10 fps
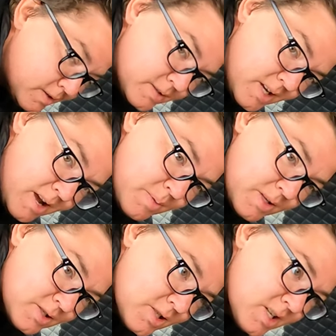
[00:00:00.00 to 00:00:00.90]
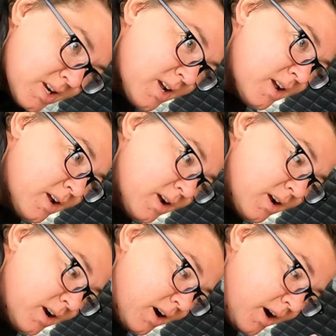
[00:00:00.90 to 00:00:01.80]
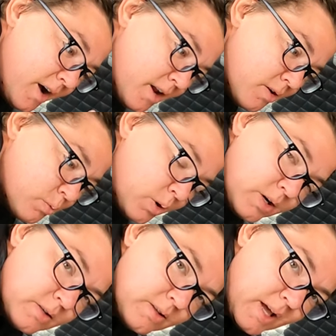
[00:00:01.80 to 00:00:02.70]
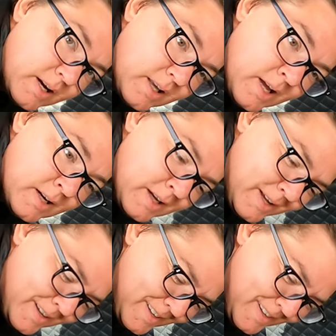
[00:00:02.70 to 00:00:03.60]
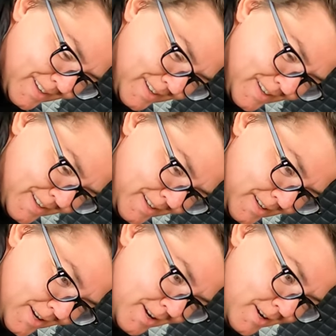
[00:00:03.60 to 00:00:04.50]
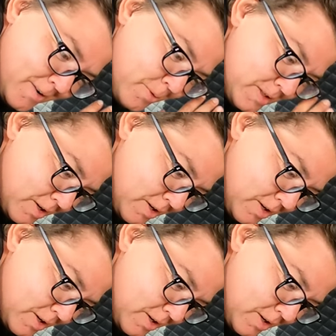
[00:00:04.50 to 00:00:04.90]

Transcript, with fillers: undamaged. I never want to do that again. We